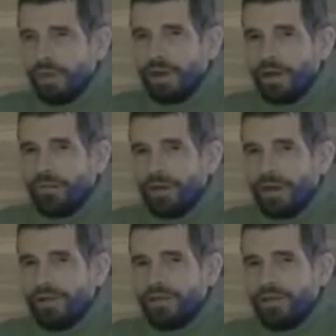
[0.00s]
And if you
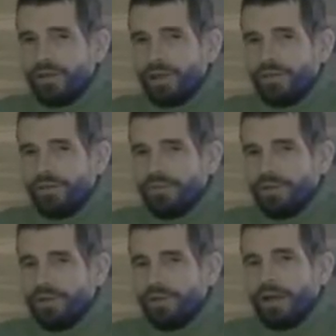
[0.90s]
answer,
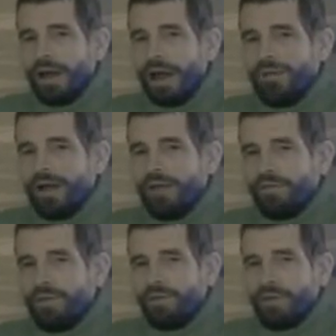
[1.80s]
well, I've got
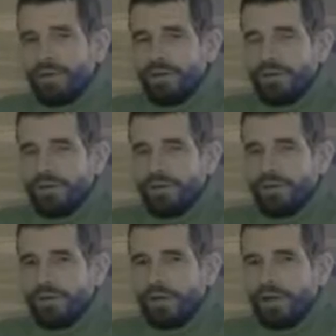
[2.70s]
a view
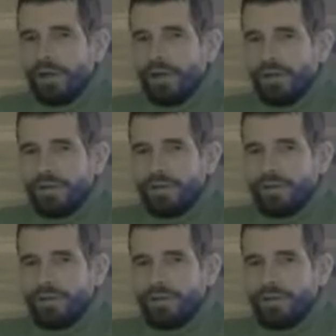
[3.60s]
that